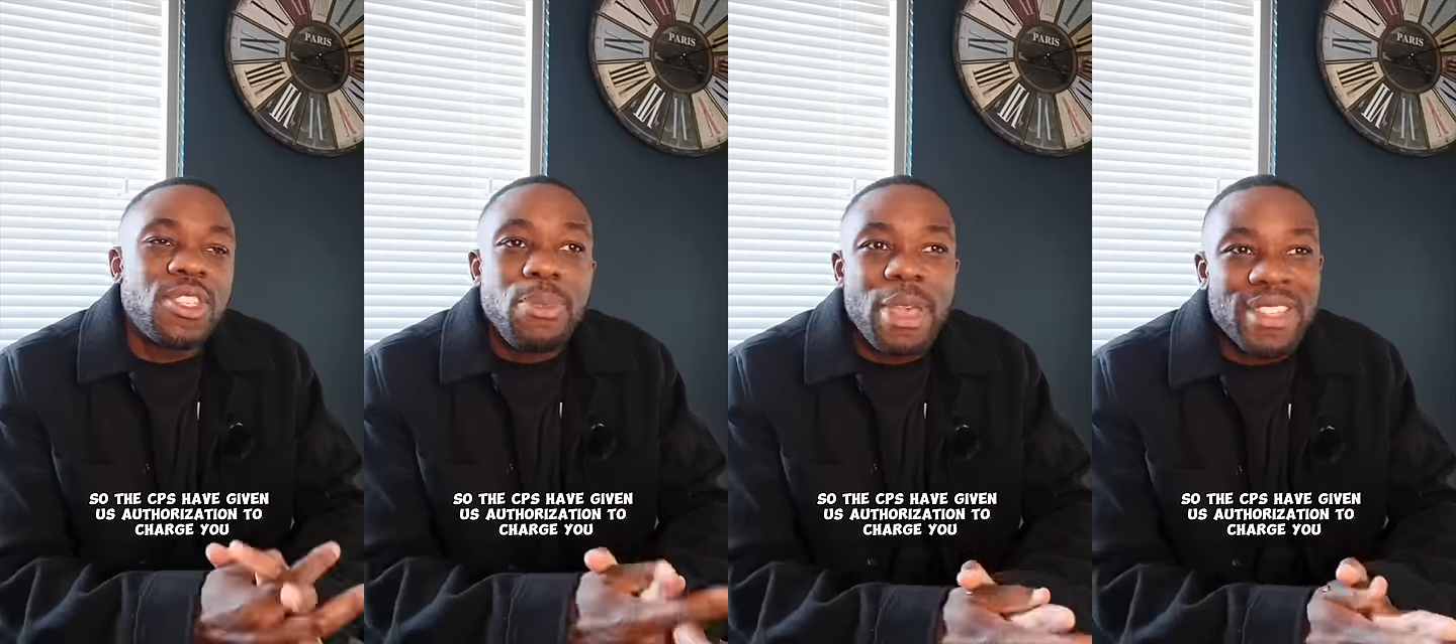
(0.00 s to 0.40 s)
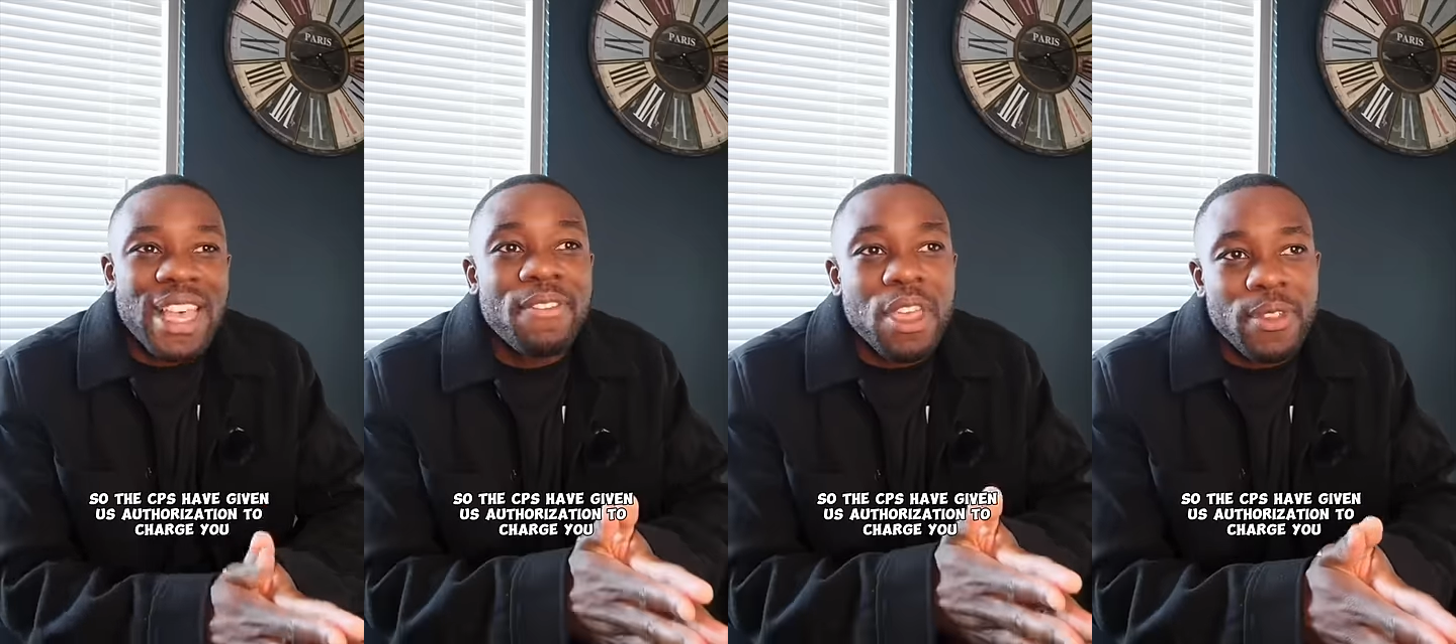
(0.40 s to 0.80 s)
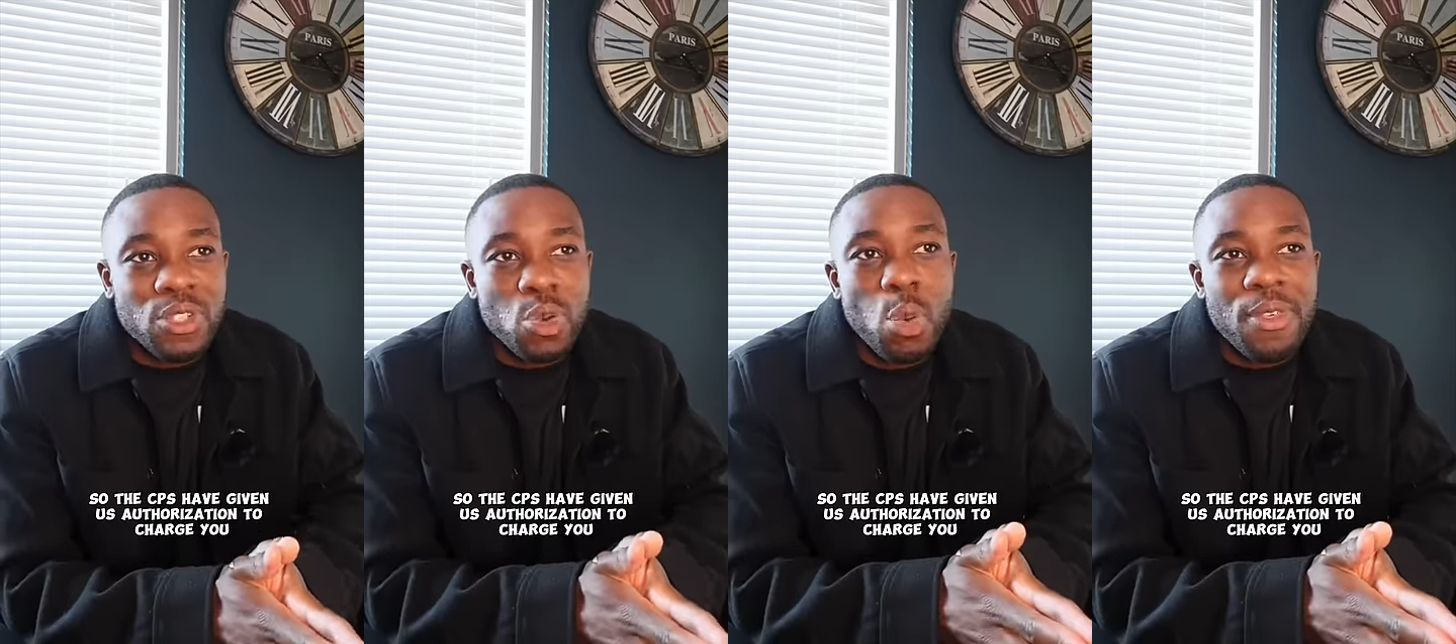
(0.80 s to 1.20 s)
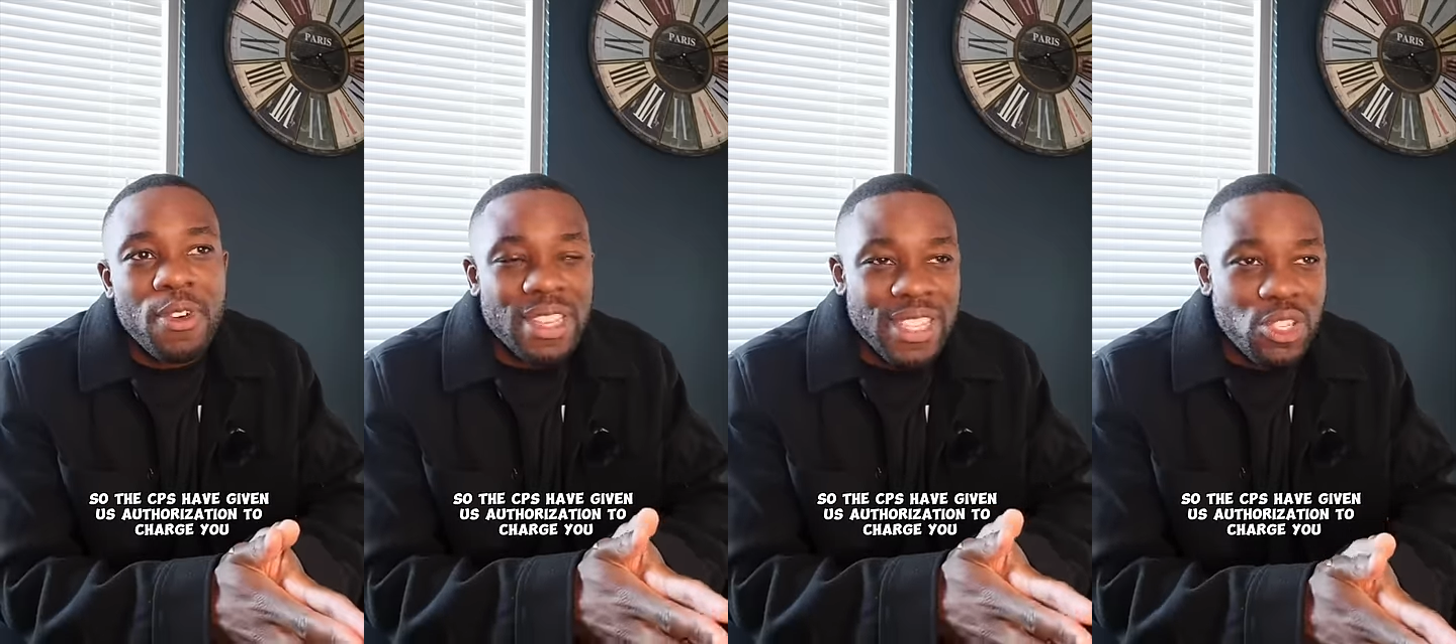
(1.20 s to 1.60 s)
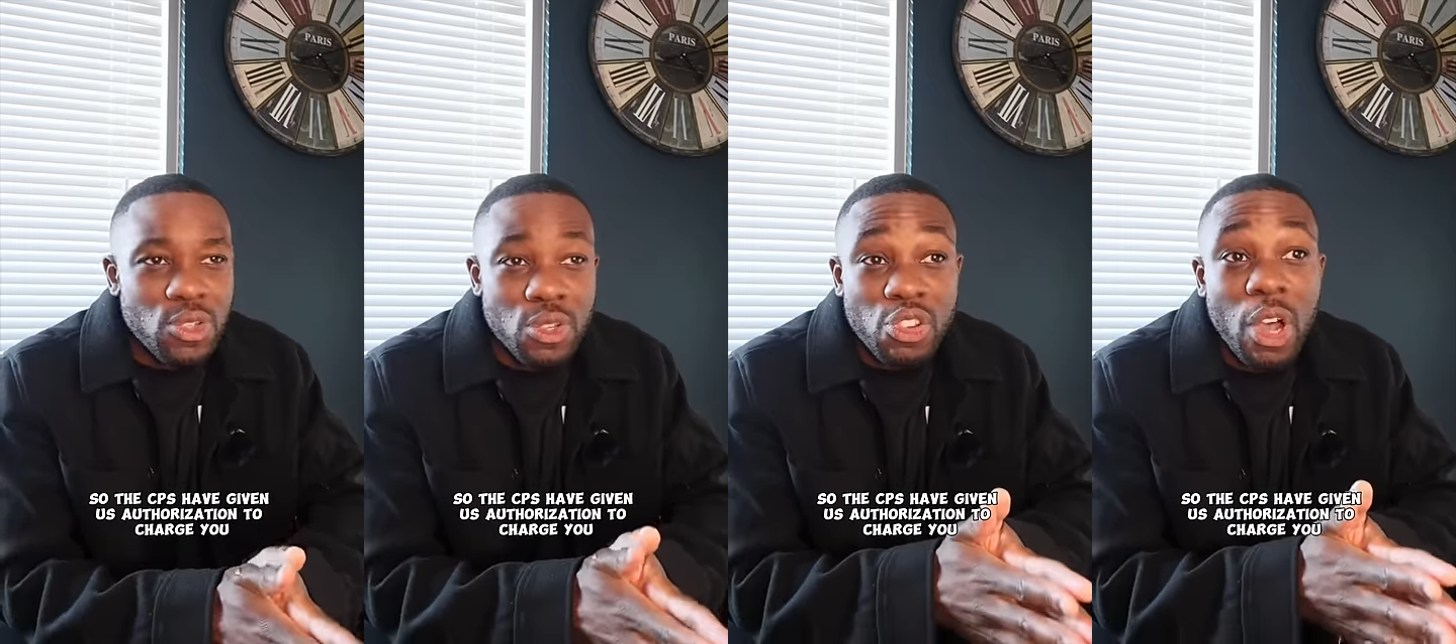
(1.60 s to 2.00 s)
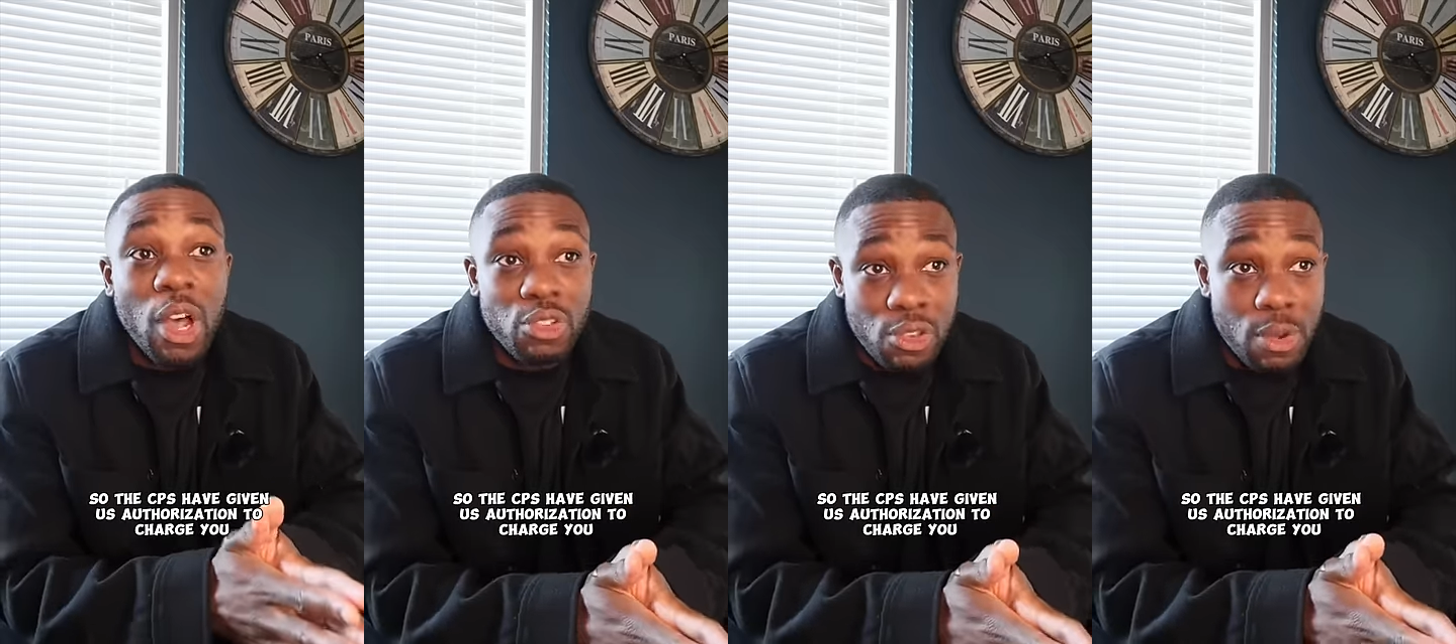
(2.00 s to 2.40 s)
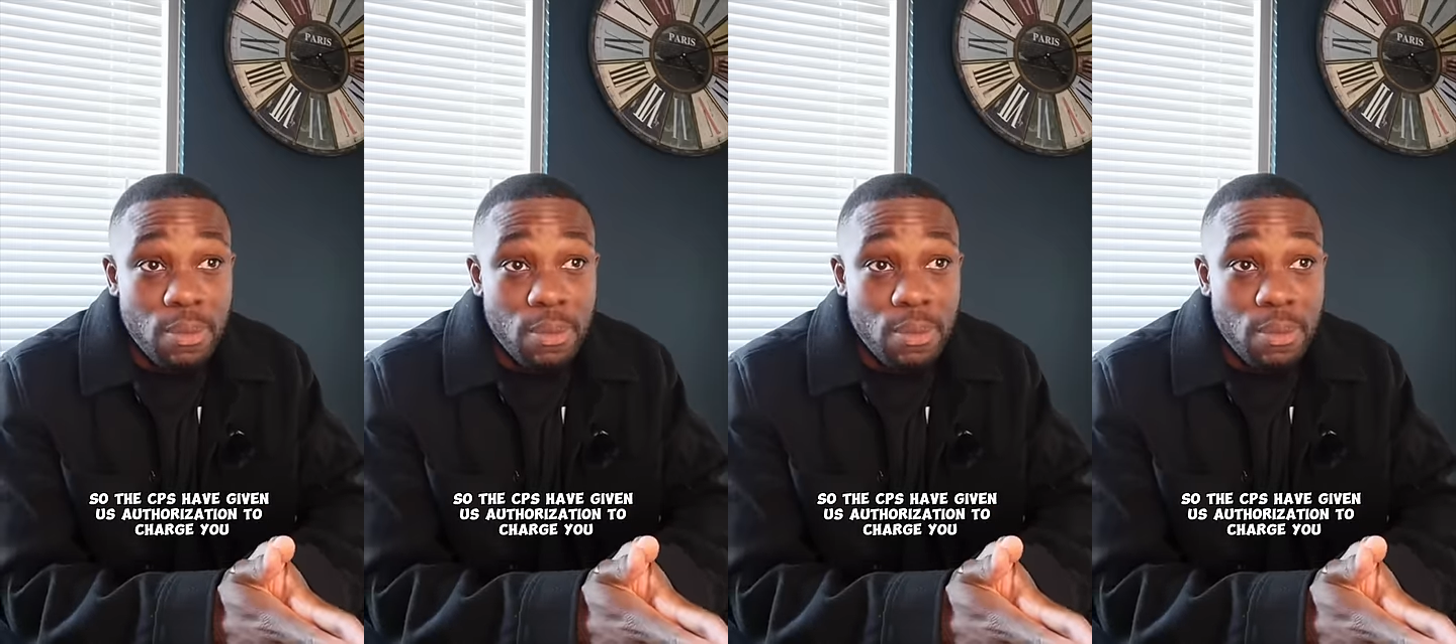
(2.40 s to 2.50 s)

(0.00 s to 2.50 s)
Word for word: C P S have given us authorization to charge you.